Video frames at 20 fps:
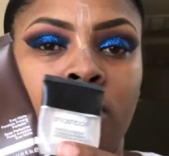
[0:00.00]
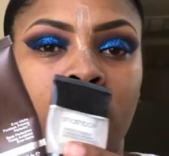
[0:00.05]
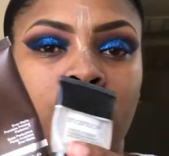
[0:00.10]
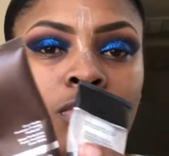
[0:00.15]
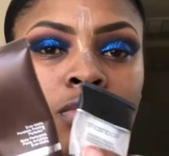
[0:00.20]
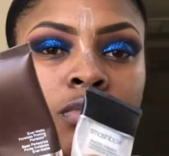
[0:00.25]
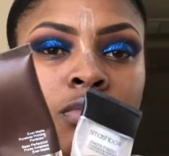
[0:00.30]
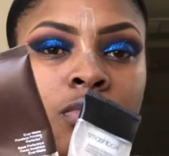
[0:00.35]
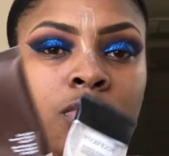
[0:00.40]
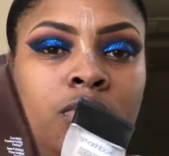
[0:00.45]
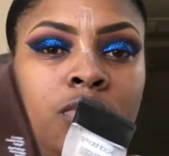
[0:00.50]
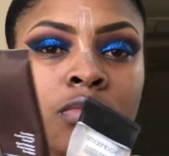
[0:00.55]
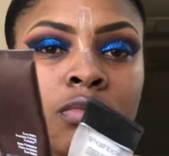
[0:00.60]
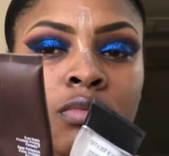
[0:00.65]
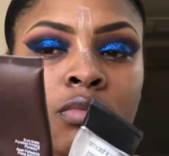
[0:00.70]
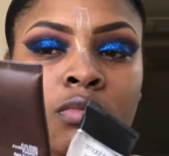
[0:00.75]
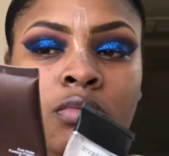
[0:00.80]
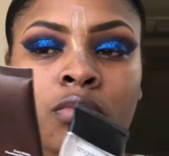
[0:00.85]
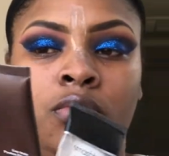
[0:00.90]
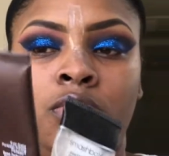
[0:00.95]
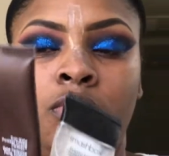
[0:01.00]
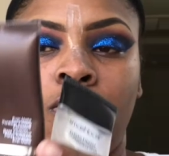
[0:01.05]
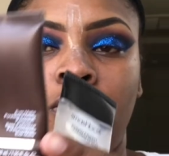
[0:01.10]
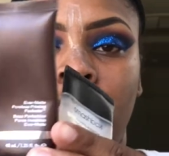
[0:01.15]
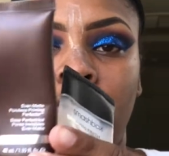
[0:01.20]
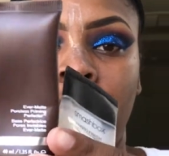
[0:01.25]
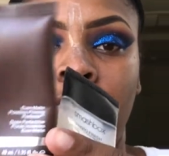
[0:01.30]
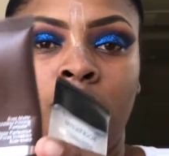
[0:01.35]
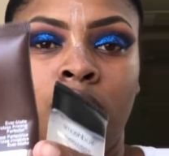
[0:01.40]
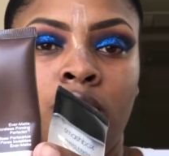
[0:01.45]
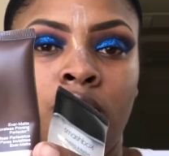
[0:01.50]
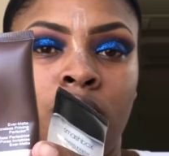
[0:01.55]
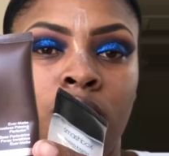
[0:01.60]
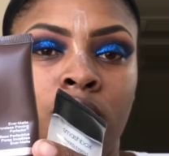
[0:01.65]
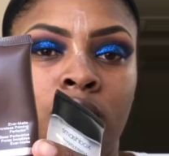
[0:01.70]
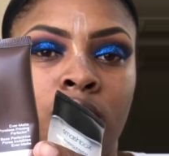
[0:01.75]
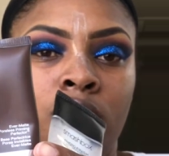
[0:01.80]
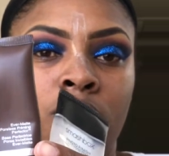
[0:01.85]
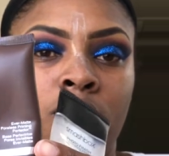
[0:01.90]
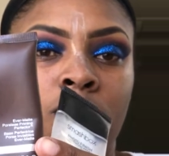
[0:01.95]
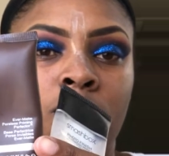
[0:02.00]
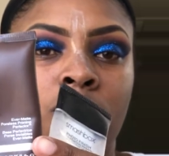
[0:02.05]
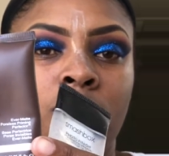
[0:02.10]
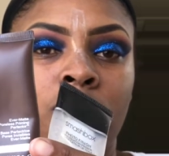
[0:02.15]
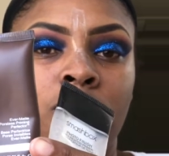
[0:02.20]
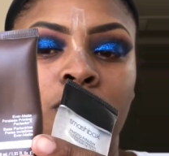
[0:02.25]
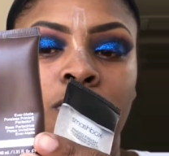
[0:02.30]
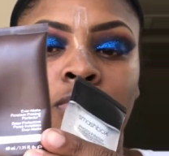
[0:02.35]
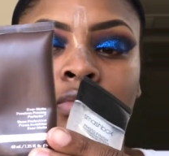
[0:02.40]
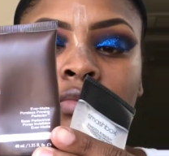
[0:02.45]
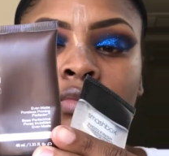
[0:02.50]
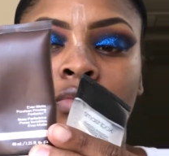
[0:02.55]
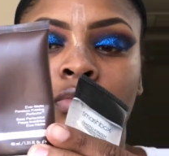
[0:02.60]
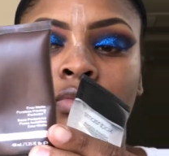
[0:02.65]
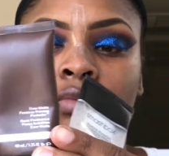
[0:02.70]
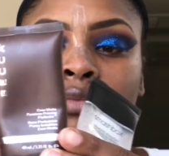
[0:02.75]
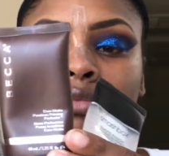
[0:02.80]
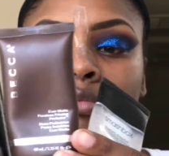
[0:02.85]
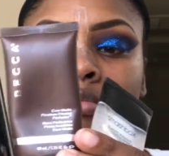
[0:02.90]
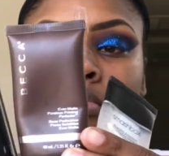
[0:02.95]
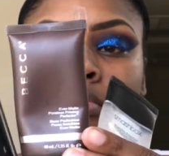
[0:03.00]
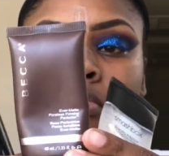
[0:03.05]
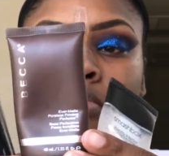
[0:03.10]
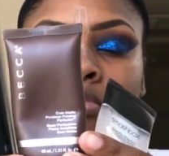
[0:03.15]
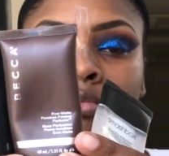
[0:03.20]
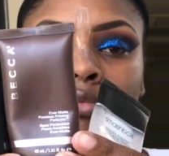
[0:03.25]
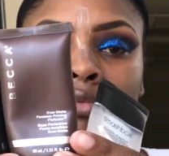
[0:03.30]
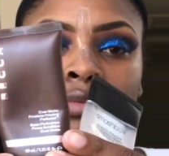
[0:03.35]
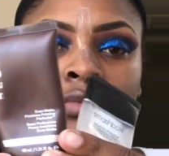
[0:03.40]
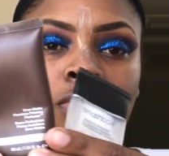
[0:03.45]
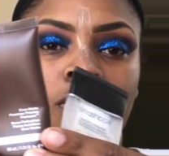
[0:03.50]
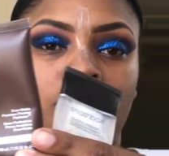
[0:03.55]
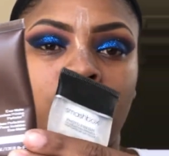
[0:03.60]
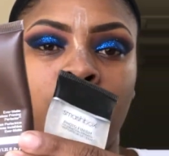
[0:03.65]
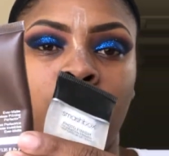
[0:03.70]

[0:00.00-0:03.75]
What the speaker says: Going into the face, I primed my face with these three primers. That's